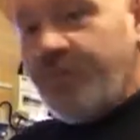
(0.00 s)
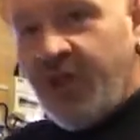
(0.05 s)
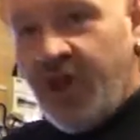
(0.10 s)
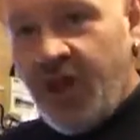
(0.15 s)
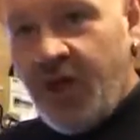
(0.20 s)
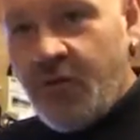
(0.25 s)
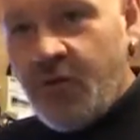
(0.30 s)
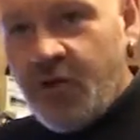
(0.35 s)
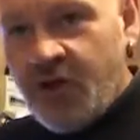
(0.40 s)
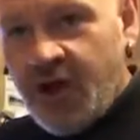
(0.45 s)

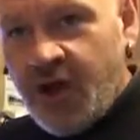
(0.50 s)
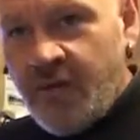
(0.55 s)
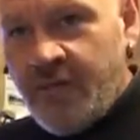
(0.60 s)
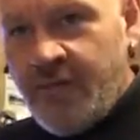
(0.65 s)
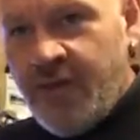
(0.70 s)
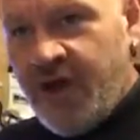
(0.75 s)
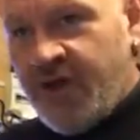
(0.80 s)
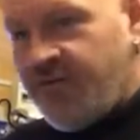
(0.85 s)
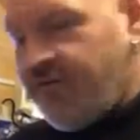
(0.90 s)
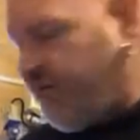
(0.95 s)
yeah, we'll
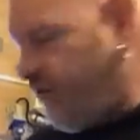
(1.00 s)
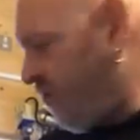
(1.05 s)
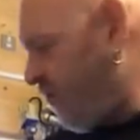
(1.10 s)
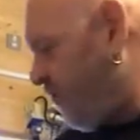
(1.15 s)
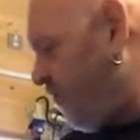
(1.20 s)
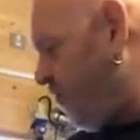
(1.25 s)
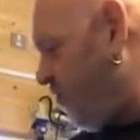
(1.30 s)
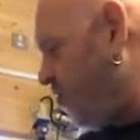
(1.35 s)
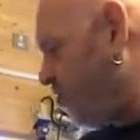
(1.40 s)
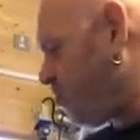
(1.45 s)
come back for the
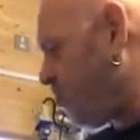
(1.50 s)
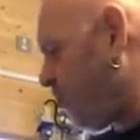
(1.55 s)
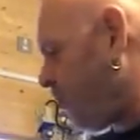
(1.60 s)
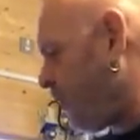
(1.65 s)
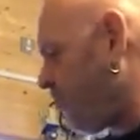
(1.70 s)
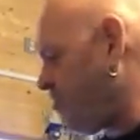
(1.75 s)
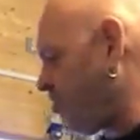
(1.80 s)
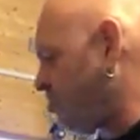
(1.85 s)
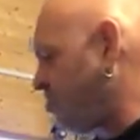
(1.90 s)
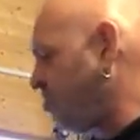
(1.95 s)
first hop
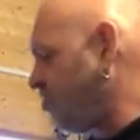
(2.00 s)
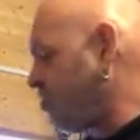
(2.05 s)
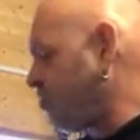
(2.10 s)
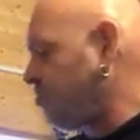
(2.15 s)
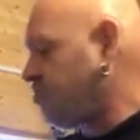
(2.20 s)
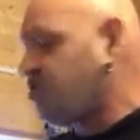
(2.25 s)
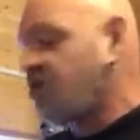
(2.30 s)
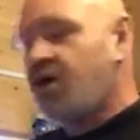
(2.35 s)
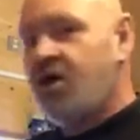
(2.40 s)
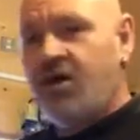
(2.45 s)
edition at the
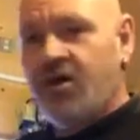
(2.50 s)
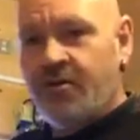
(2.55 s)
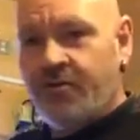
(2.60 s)
start